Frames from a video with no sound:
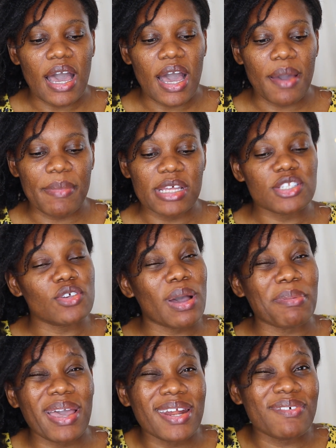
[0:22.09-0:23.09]
And so
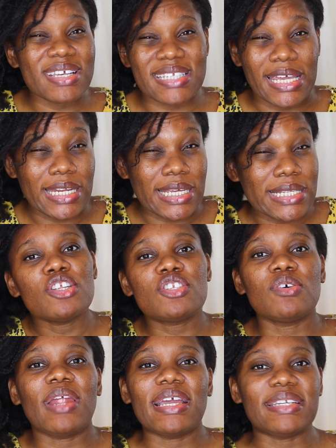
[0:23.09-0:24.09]
I'm kind of excited
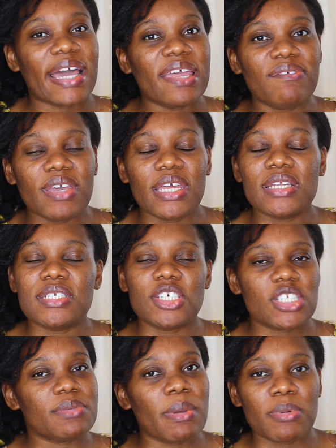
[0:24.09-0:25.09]
to dive in,
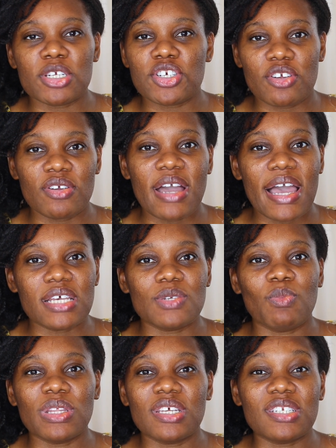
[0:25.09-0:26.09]
just to be able to show you guys
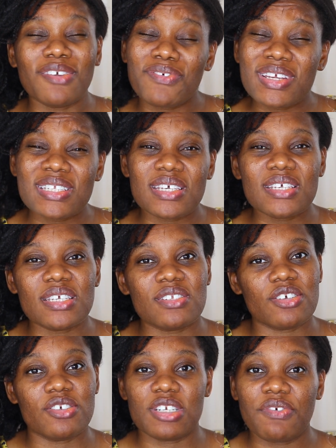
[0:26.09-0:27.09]
what the difference is
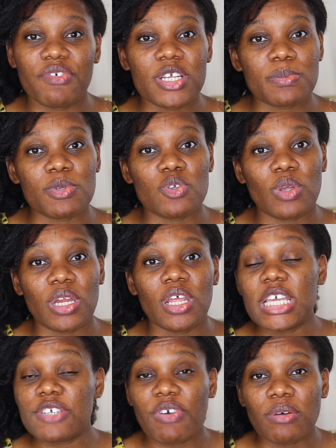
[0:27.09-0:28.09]
there a difference between
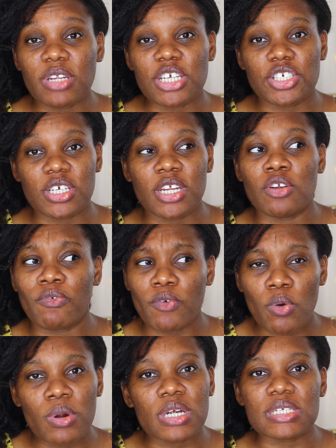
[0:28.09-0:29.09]
each foundation, and of
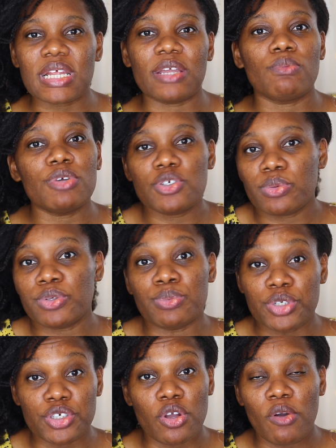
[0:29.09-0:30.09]
course which one
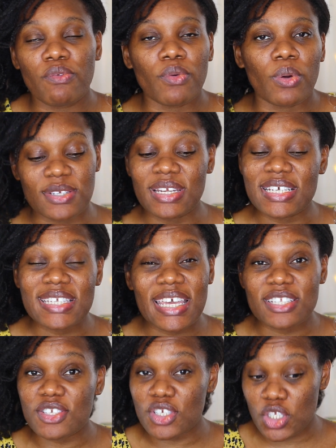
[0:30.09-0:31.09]
would you go for. So let's
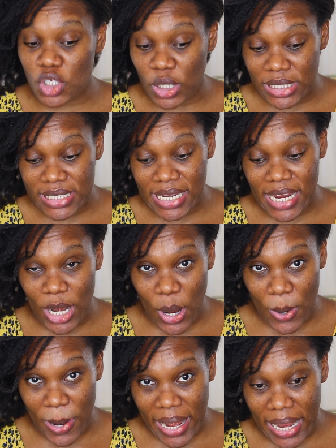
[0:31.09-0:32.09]
get started.
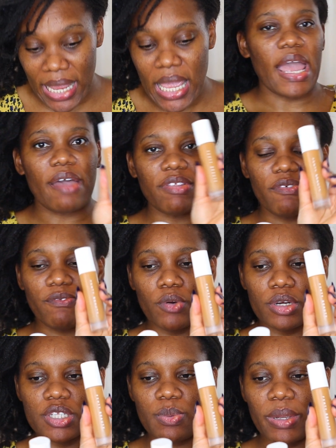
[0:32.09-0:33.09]
All right, I have the
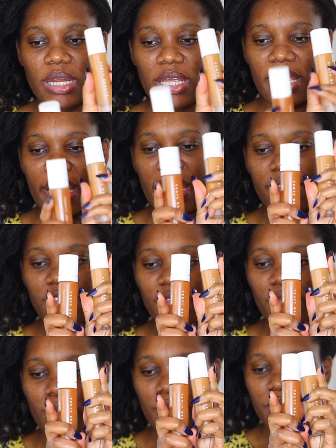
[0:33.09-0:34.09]
420, I have the
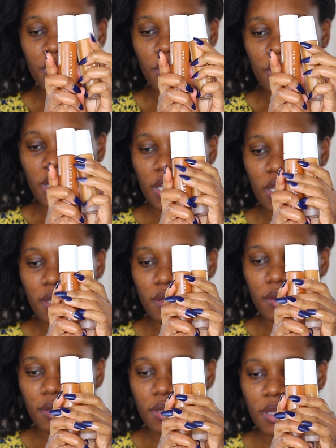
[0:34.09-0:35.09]

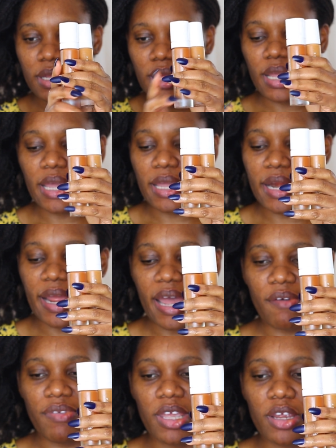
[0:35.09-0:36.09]
430, and I
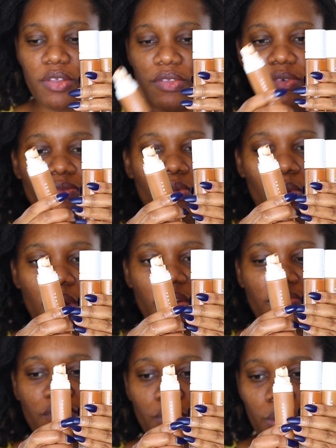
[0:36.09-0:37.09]
have here the
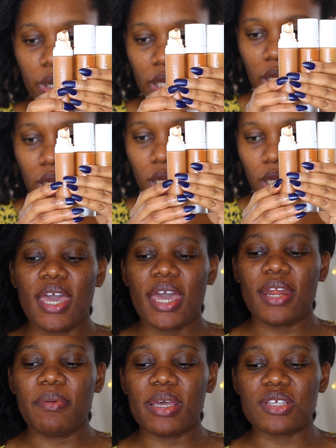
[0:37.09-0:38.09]
440.
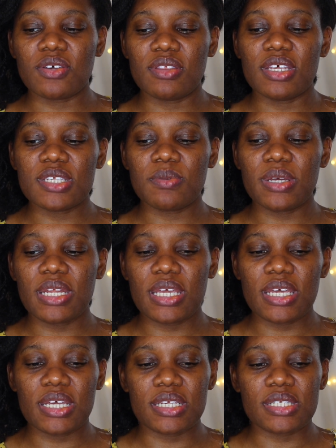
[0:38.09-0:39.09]
Anyway, so this one
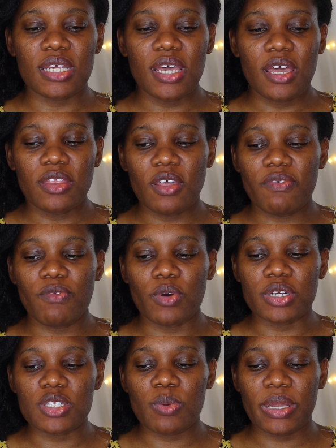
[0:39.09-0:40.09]
is the
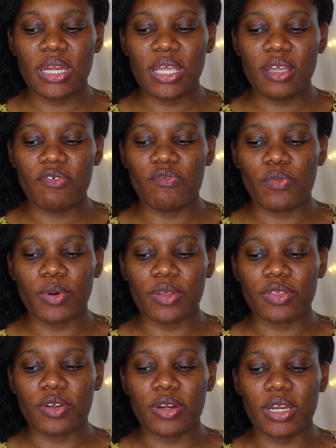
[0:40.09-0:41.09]
420,
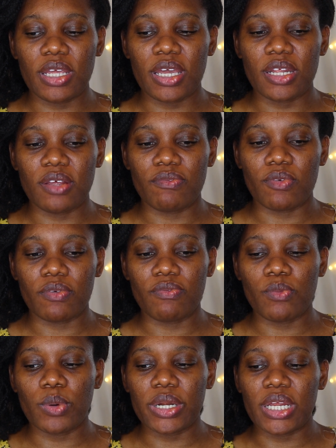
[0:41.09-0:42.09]
430, and then
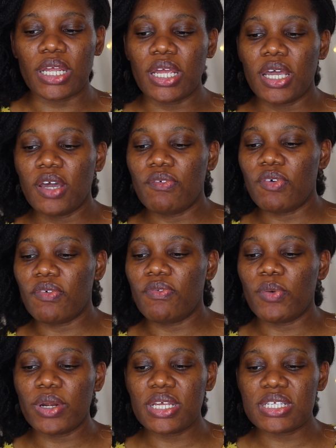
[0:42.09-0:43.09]
440.
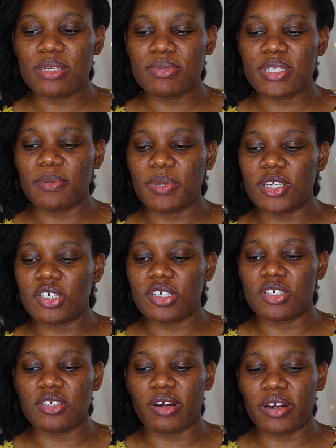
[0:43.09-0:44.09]
440 seems to be
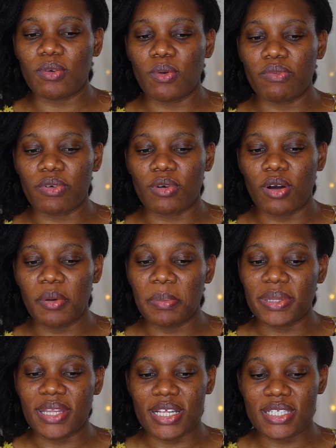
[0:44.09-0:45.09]
just dark overall,
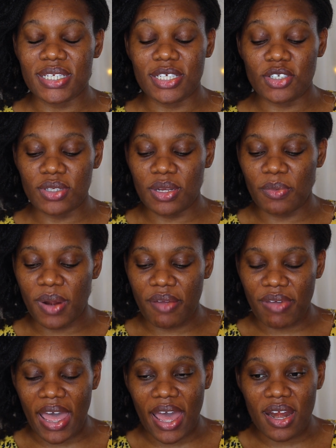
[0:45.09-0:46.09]
but that's literally what
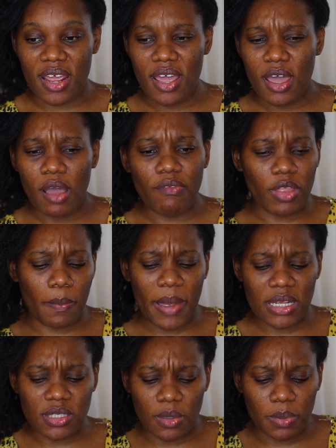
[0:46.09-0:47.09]
I've had for the
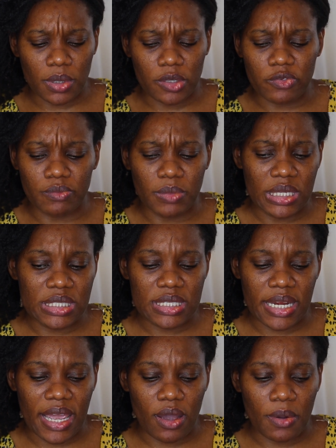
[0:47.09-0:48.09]
past couple of months
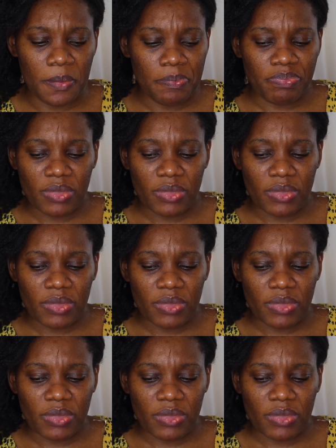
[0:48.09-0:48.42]
now.